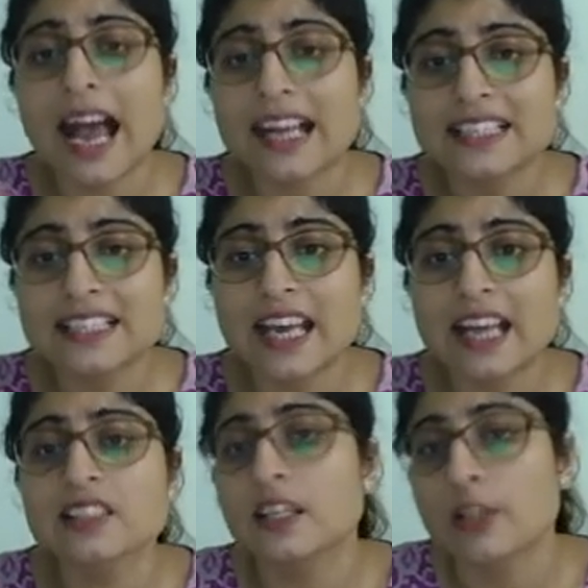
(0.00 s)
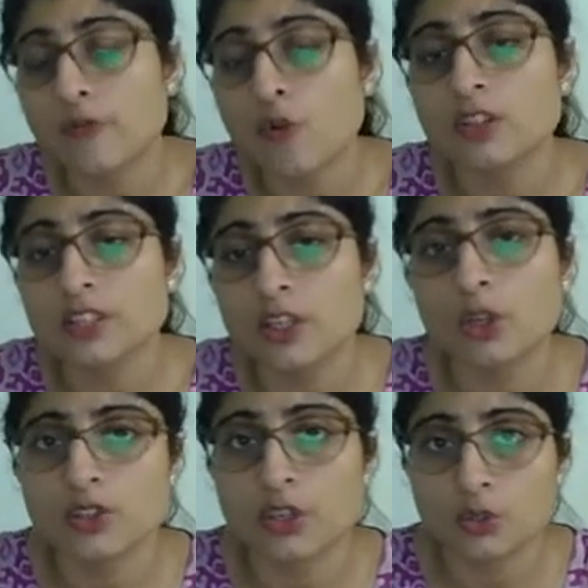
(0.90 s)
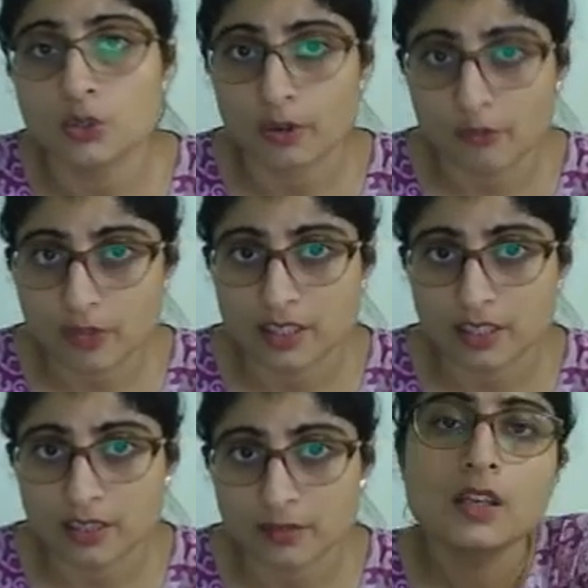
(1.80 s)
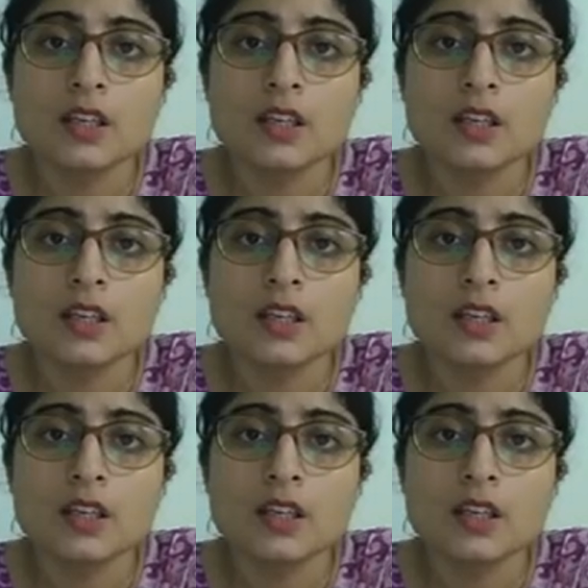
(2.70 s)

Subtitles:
IT Act and of course the Constitution of India.